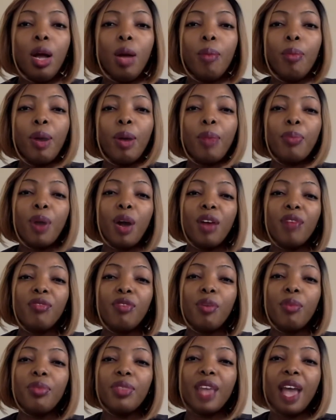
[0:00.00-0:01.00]
But apart
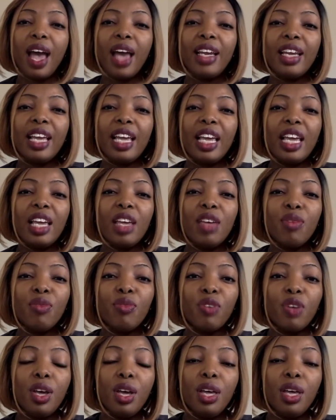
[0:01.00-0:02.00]
from that, if
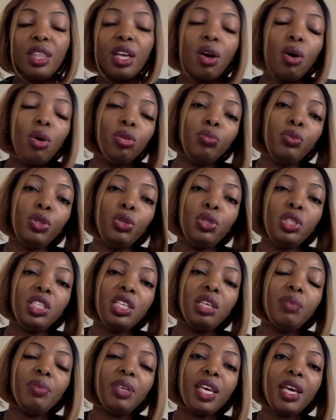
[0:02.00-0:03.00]
the code blue
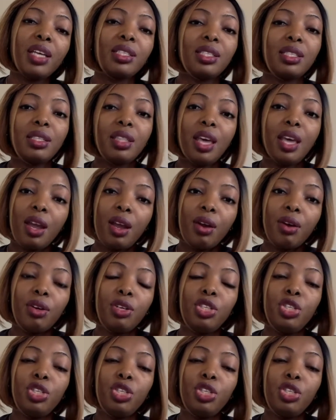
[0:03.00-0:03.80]
team gets there,